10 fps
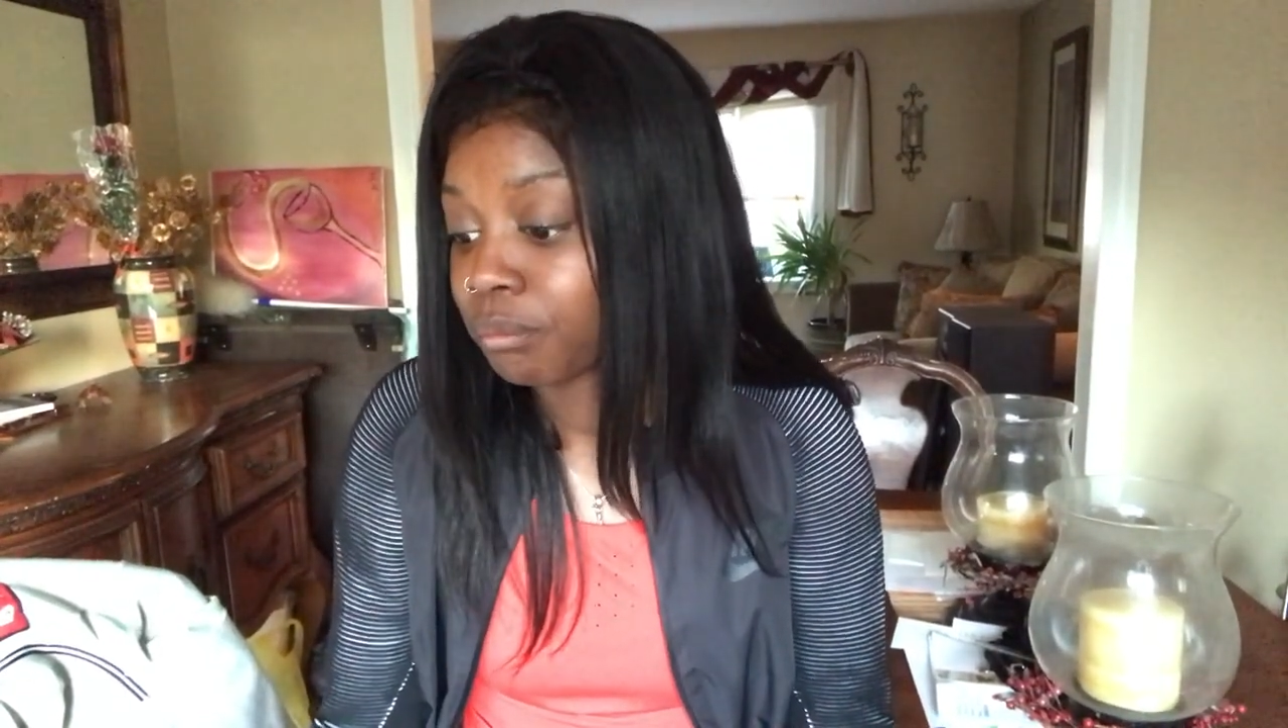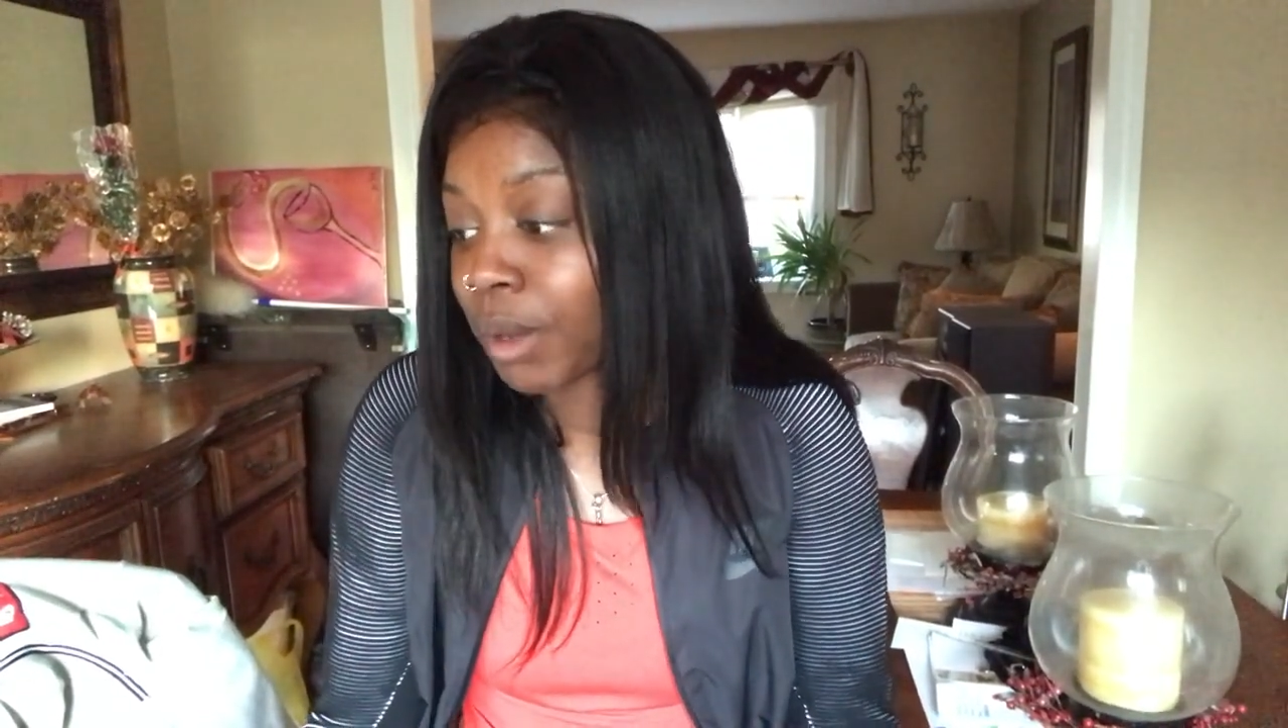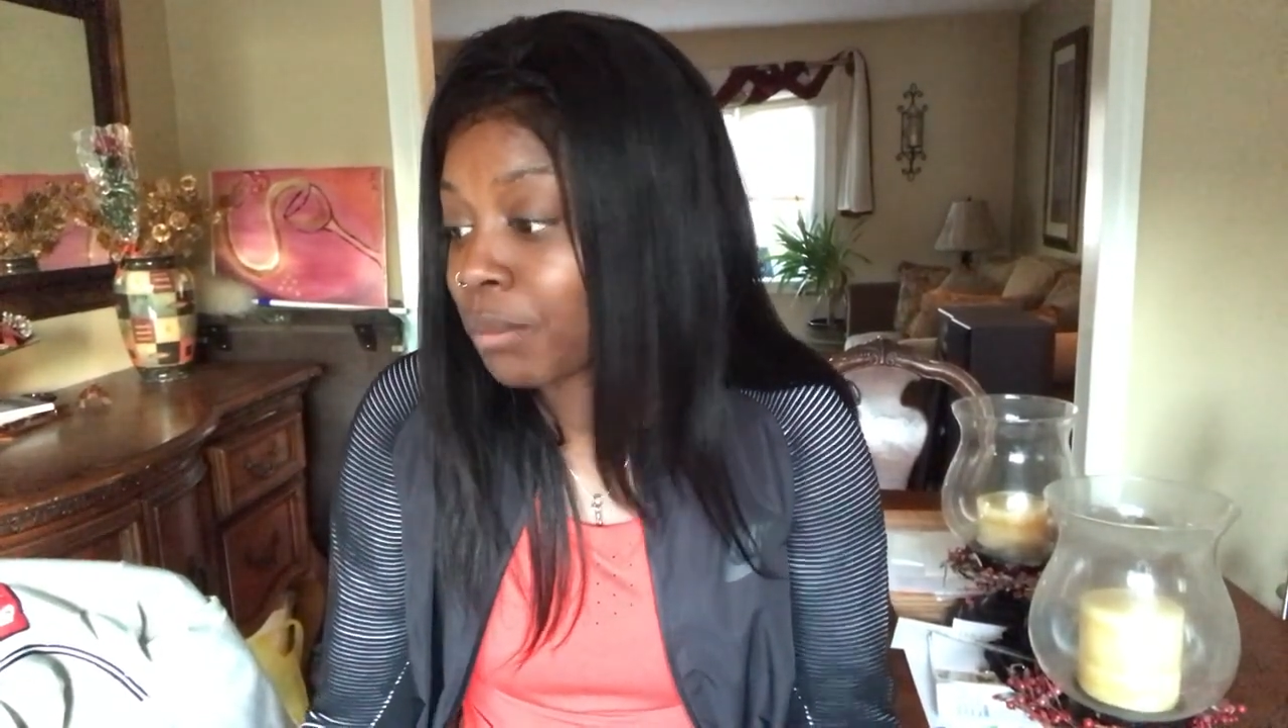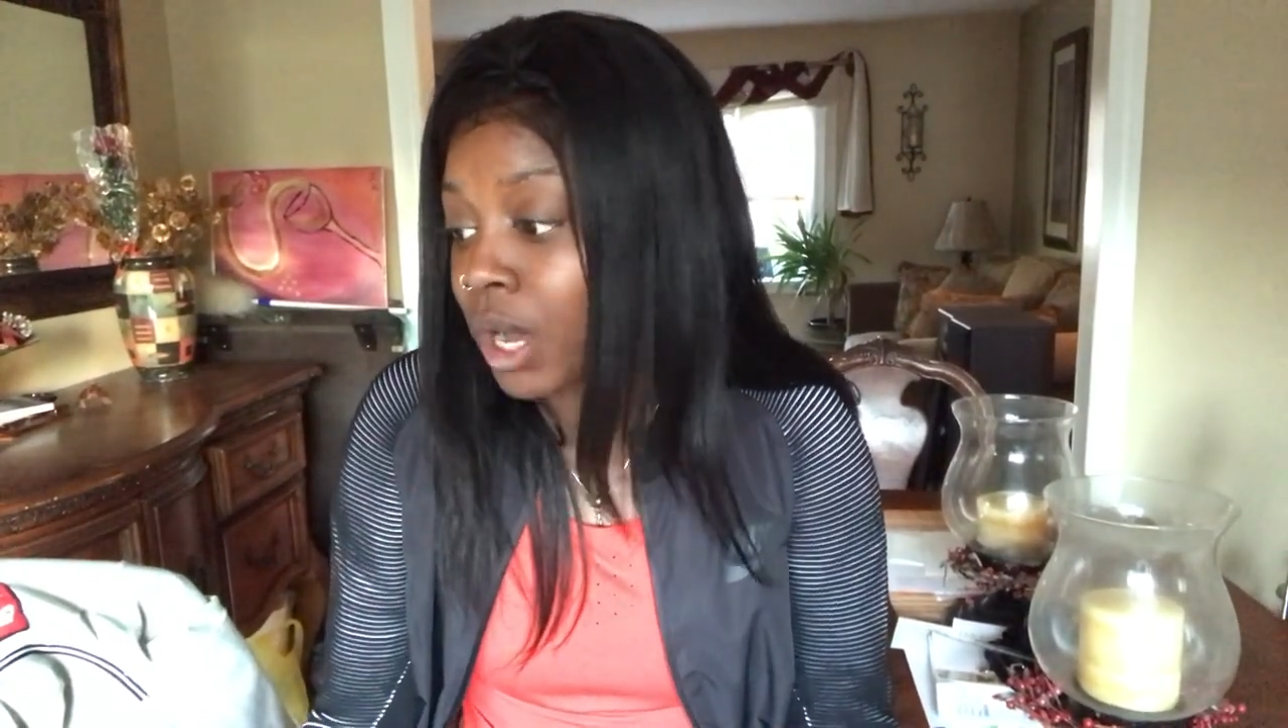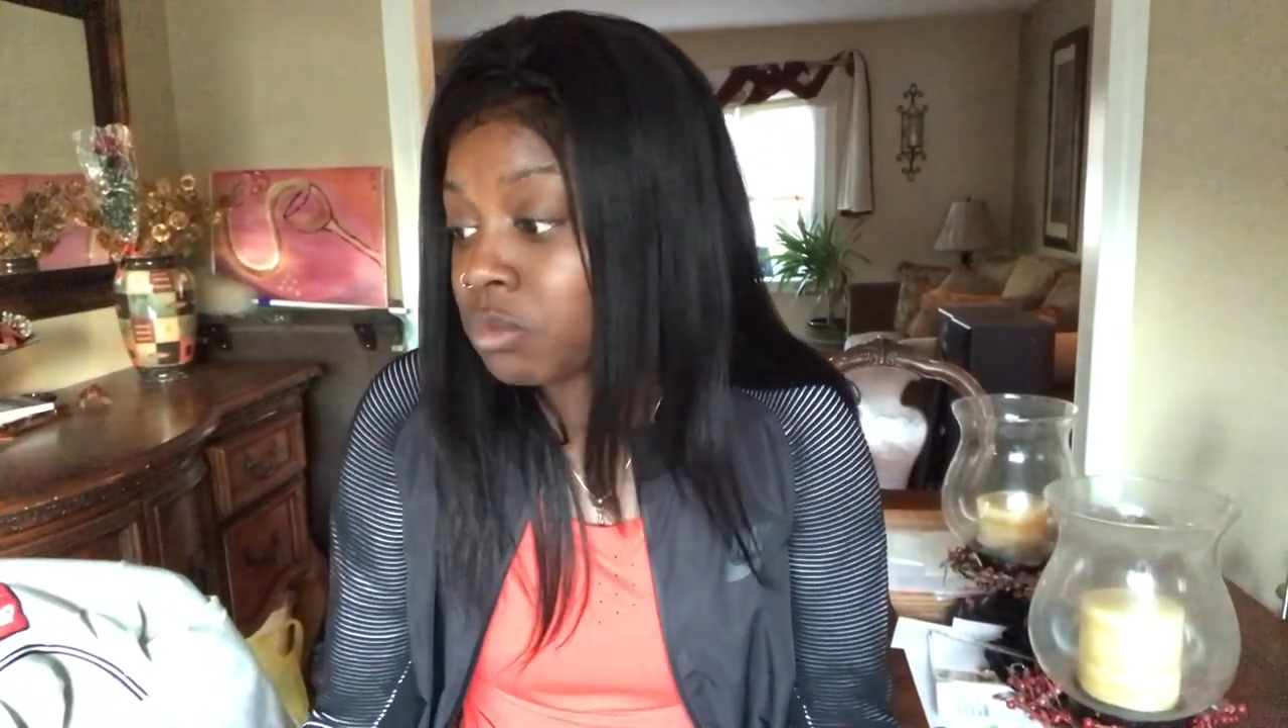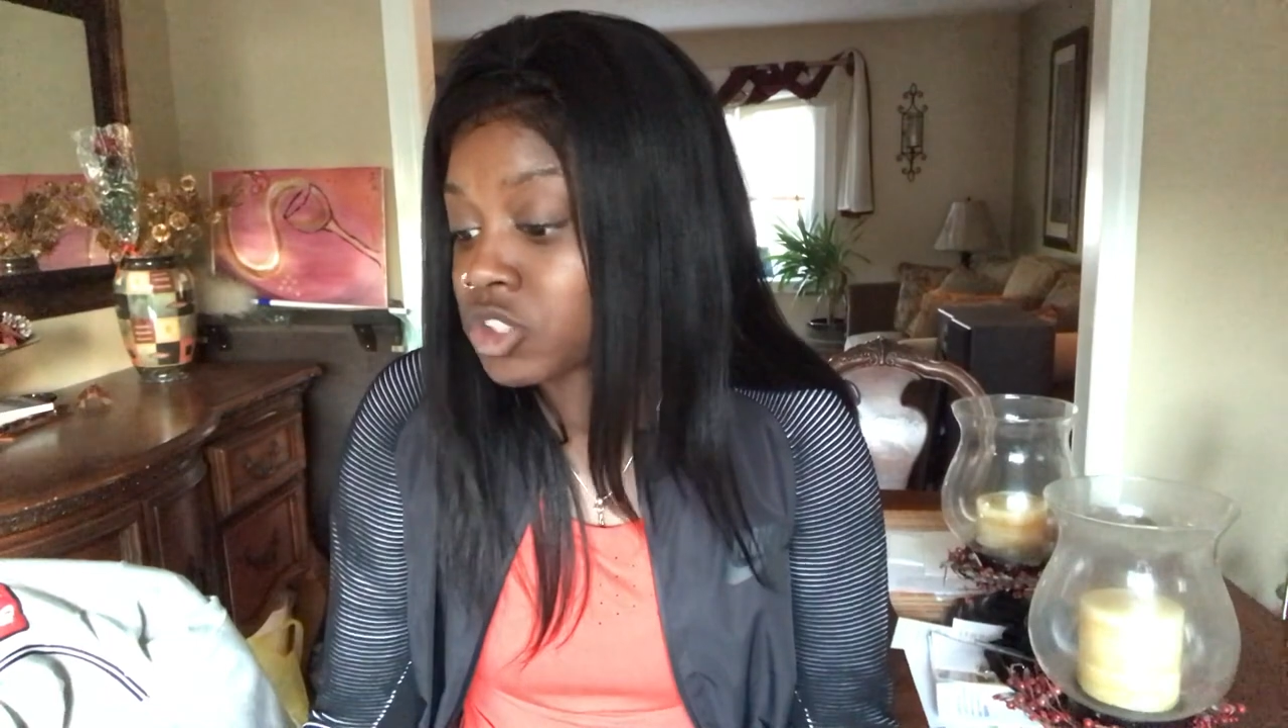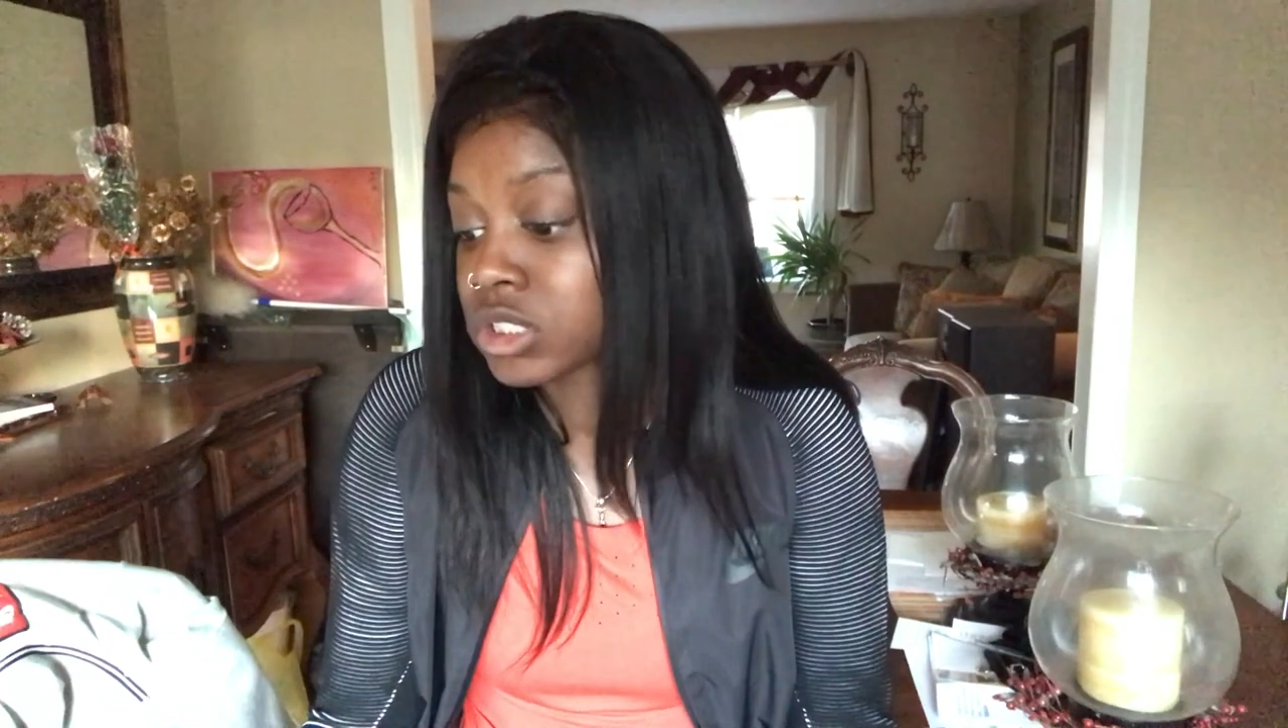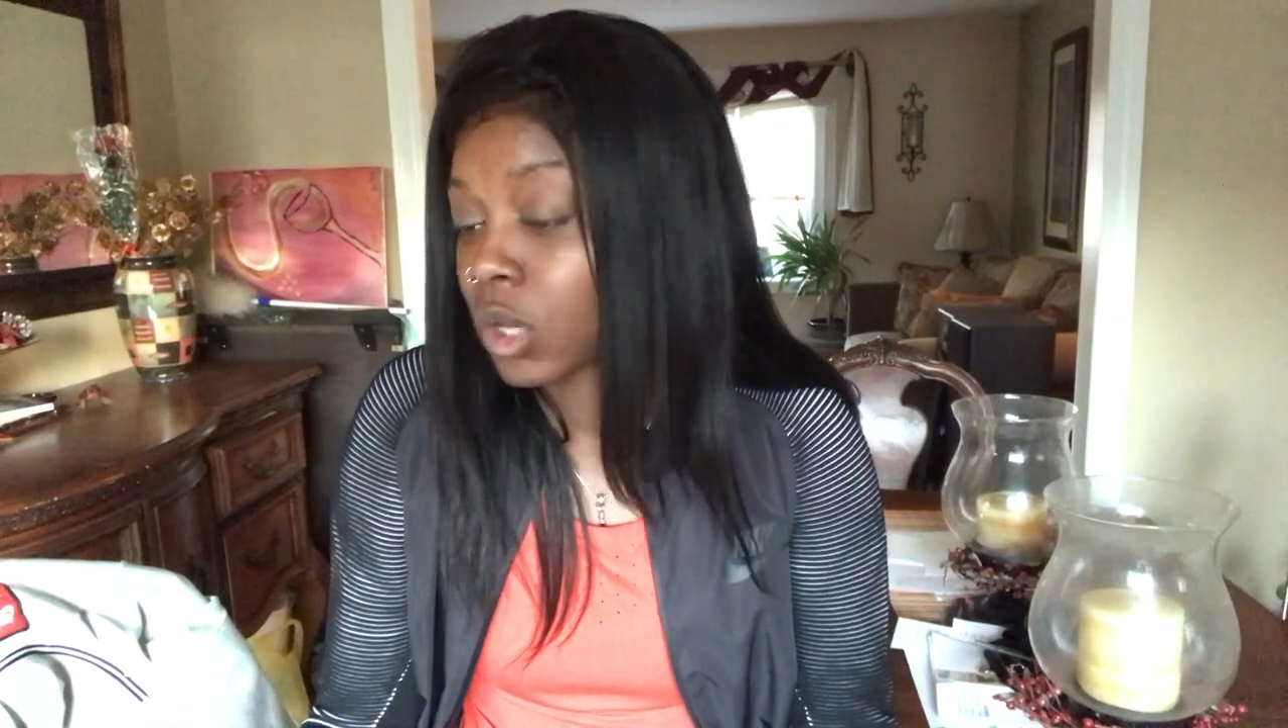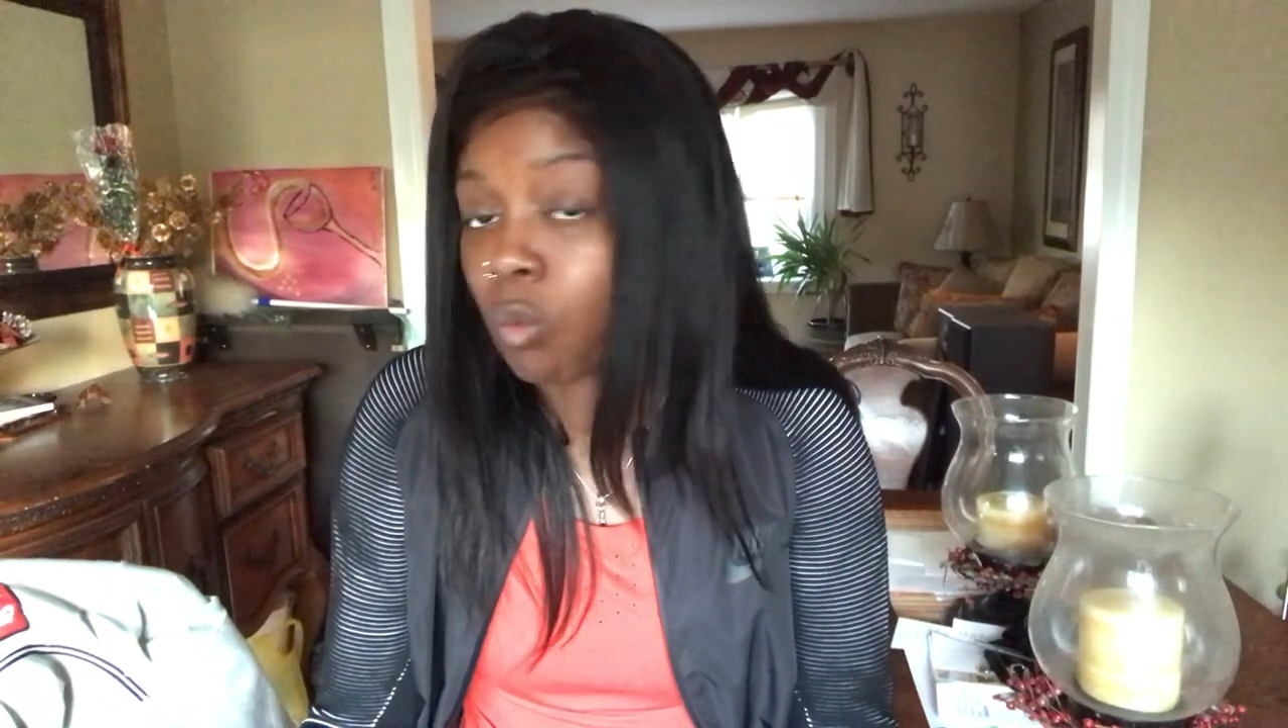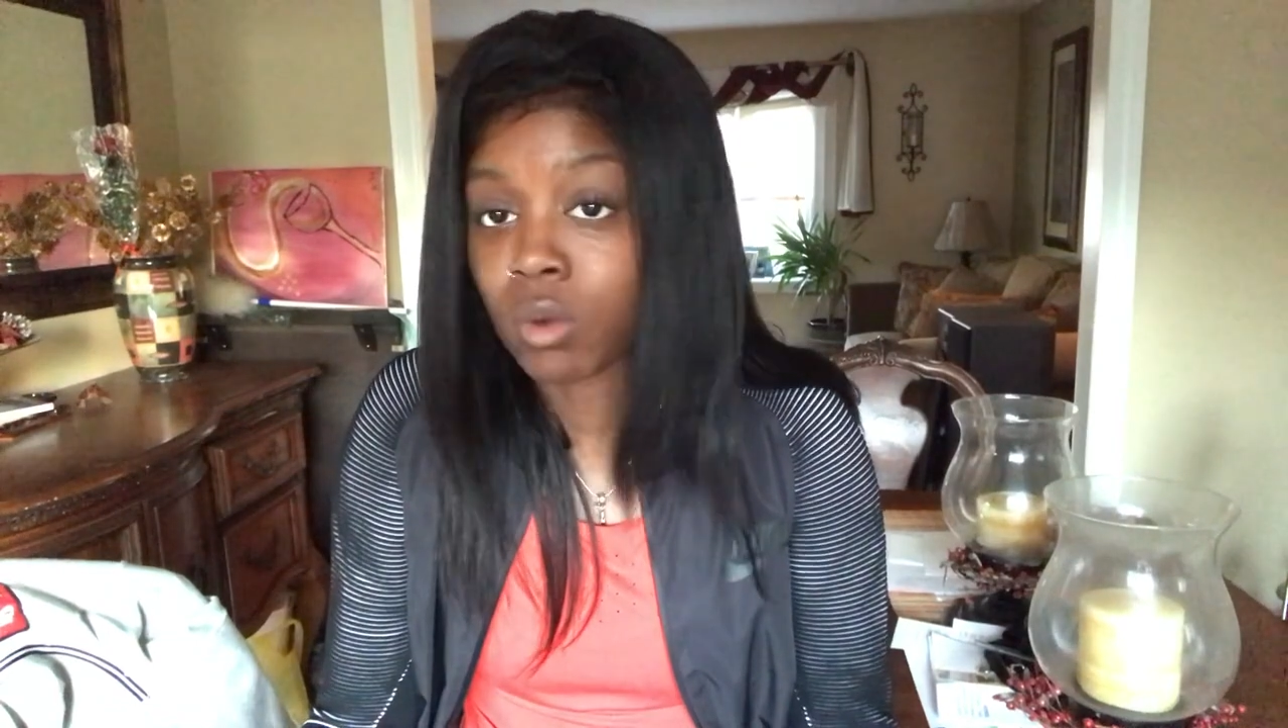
My mom was just like,